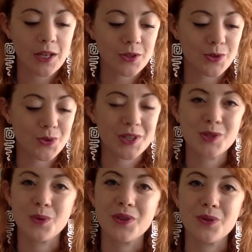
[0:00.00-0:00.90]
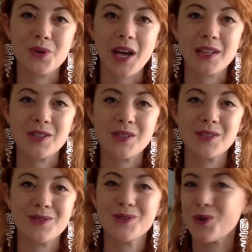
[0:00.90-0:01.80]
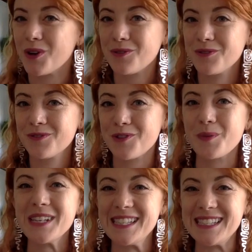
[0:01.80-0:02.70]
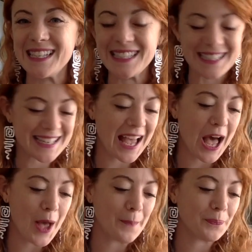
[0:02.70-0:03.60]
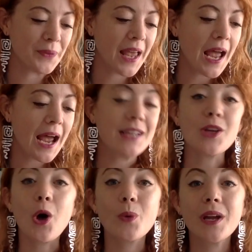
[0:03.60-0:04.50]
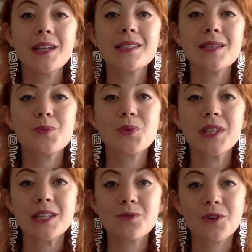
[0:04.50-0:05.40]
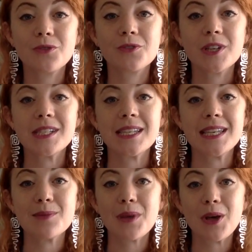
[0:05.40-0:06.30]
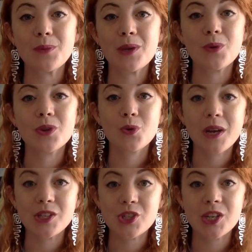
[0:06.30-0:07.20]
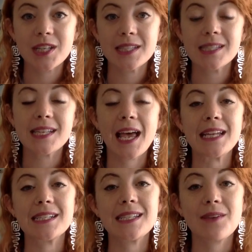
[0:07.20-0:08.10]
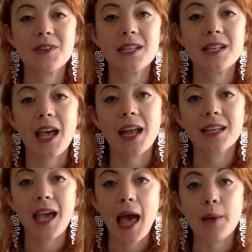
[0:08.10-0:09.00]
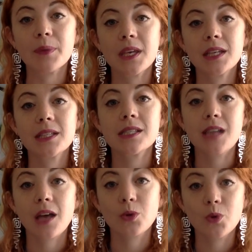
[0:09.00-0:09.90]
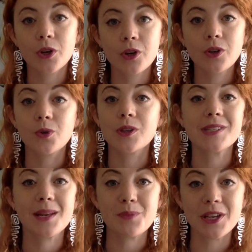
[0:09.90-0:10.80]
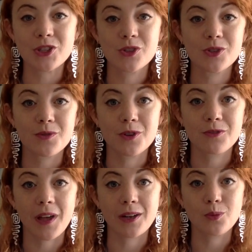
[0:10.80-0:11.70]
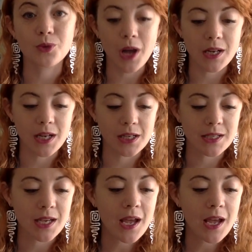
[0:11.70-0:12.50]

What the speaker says: do this with you guys, sort of, from a distance. As always, please feel free to email me with questions at devin@capkids.org or send pictures of your final product.